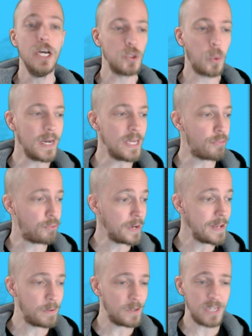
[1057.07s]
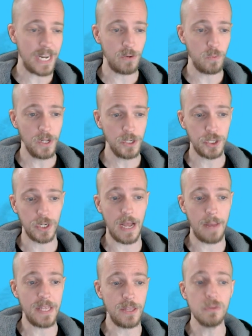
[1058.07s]
23% in Wilshire. I
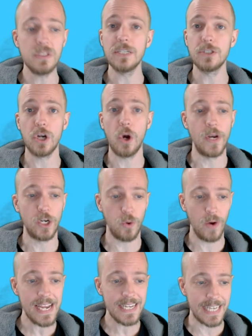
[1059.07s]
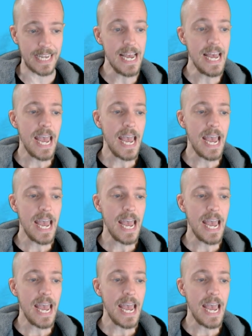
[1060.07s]
mean, those things are going crazy.